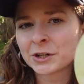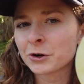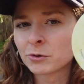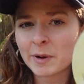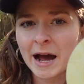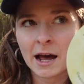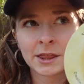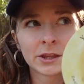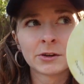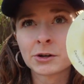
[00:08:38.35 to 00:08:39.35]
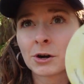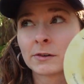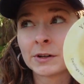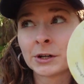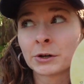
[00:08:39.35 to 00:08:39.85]
your own path, you're
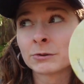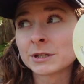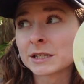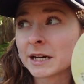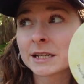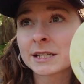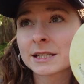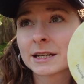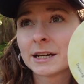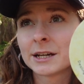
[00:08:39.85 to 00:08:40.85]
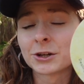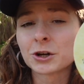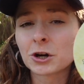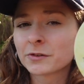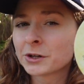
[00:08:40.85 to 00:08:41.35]
carving your own success, you're
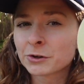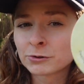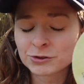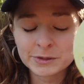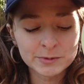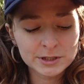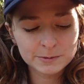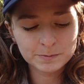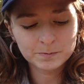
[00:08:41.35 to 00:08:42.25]
carving your own dreams.